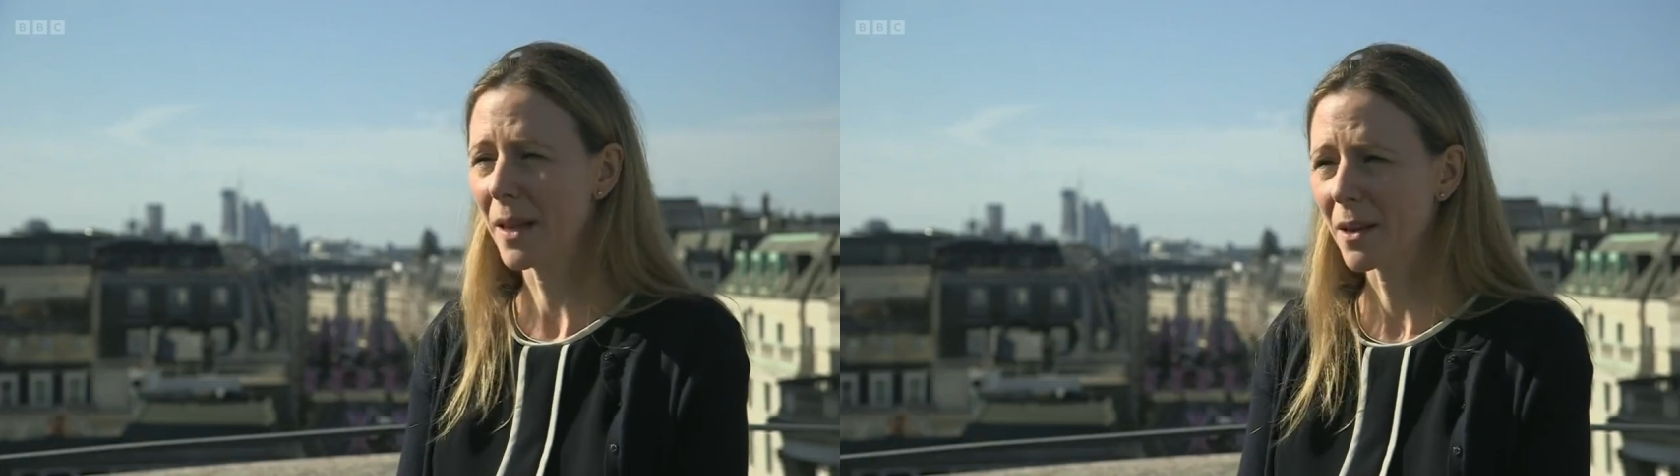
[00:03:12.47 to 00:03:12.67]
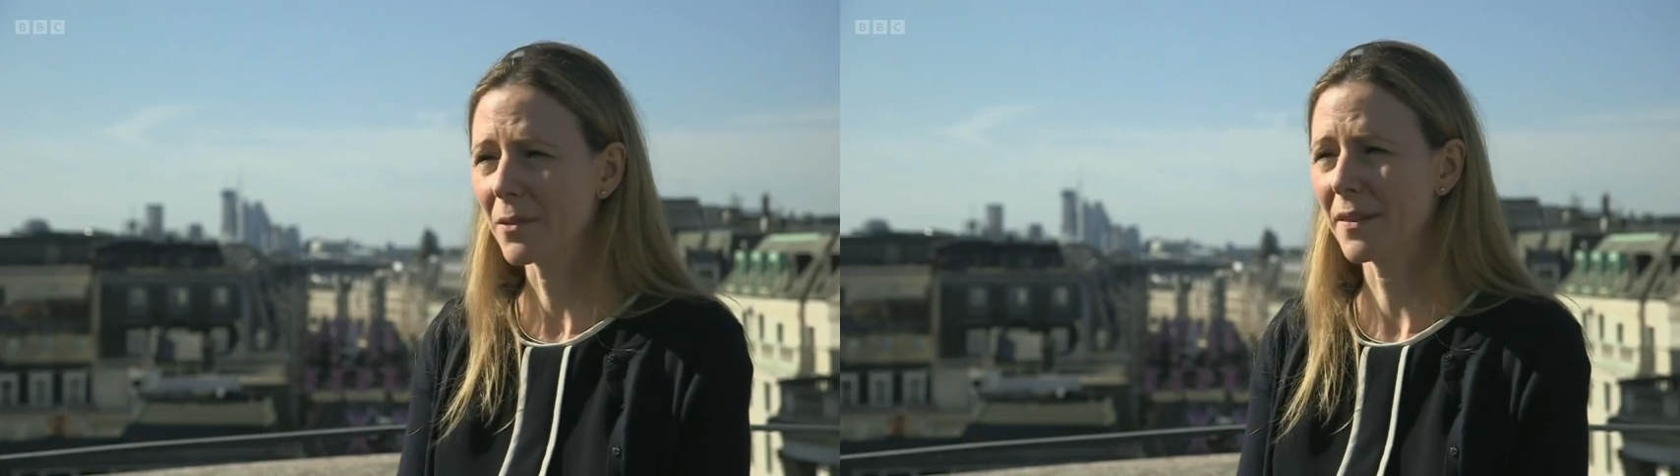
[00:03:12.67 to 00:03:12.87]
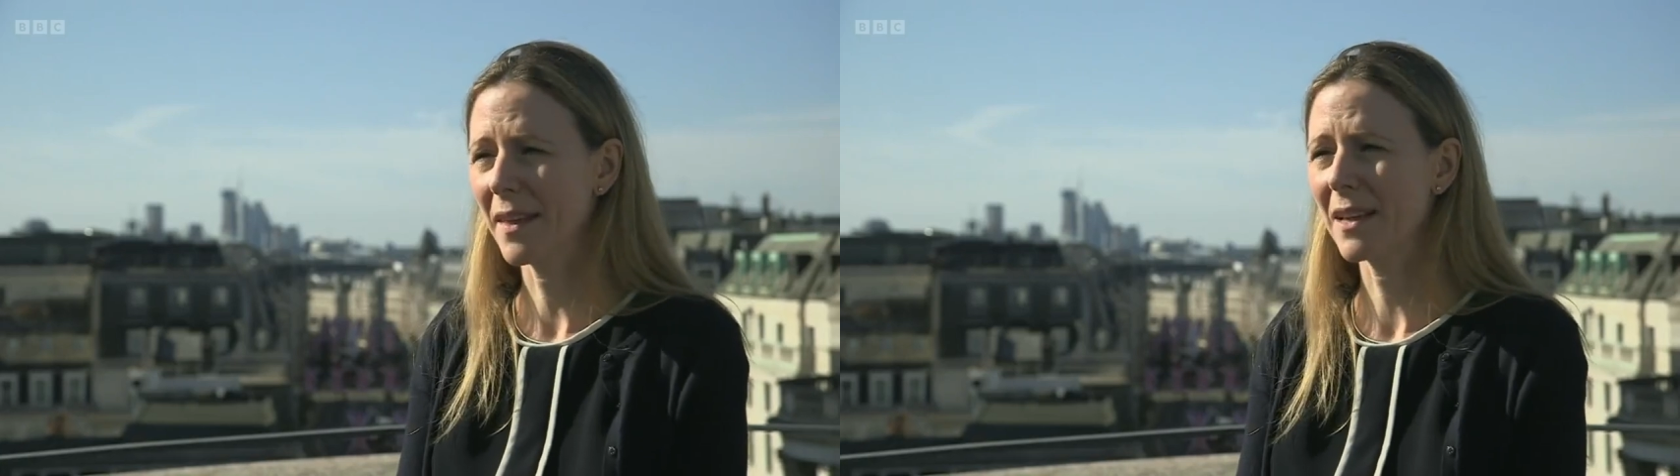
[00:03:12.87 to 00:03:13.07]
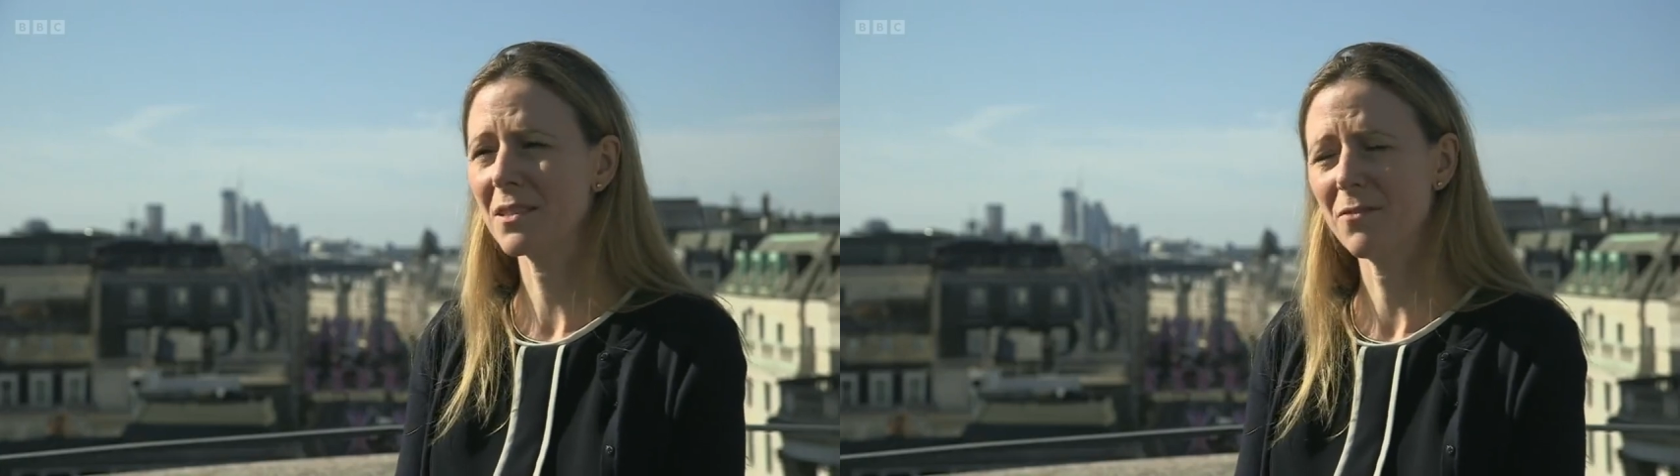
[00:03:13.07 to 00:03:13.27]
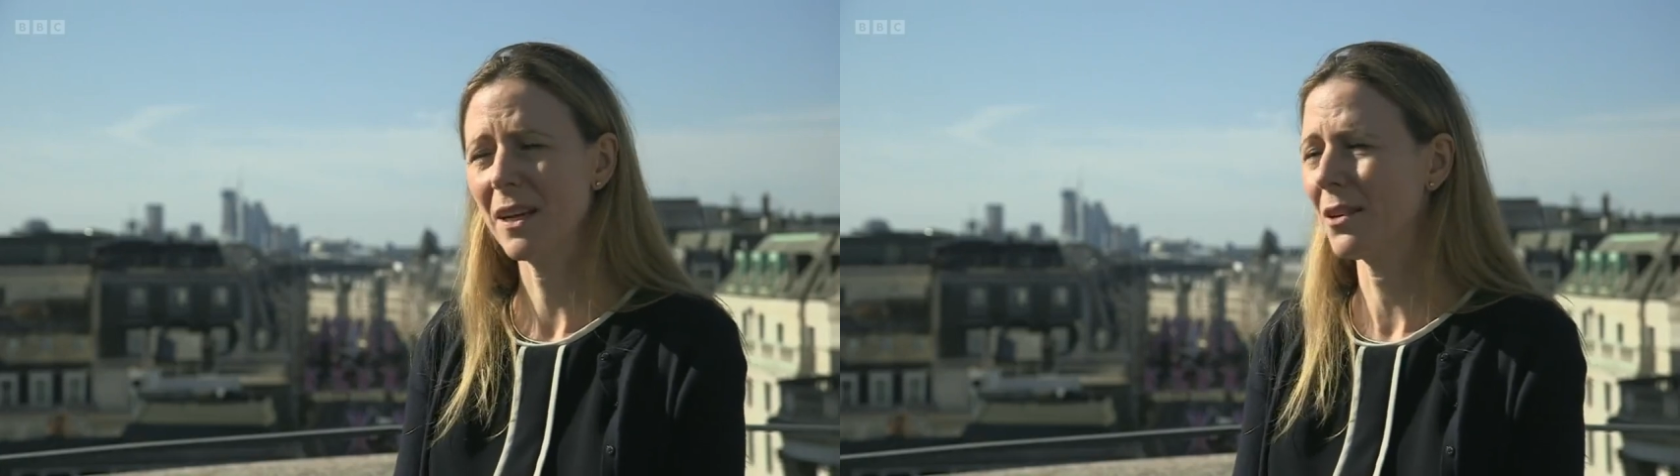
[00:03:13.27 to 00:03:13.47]
pillow, and
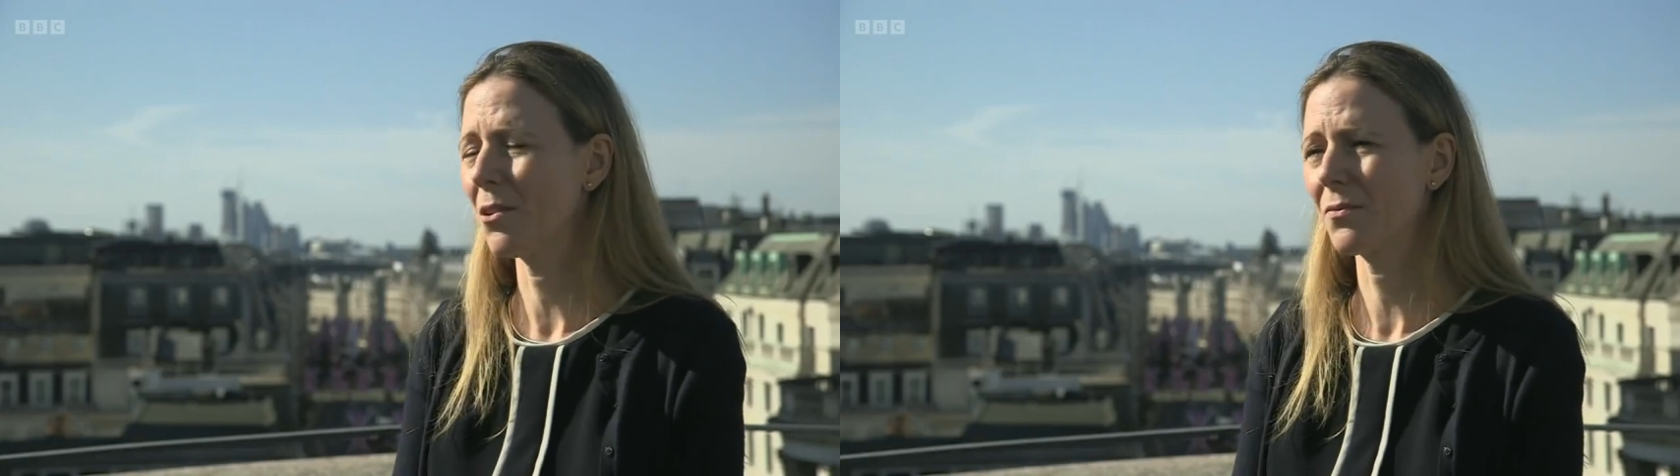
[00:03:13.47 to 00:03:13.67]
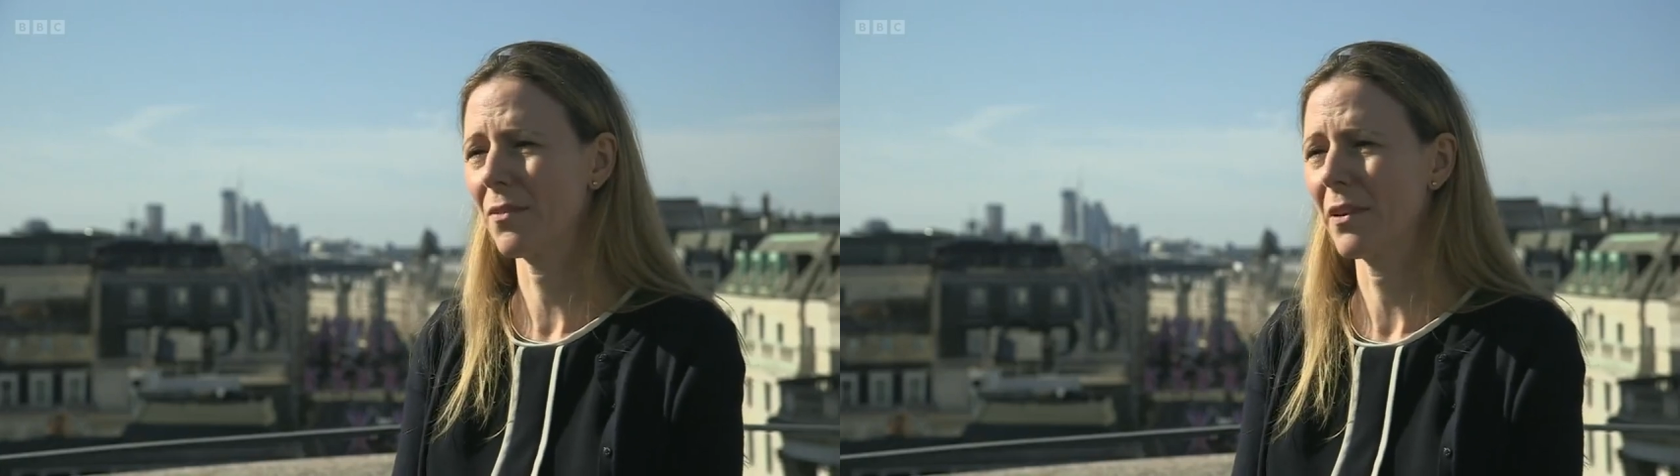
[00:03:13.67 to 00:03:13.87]
that's really not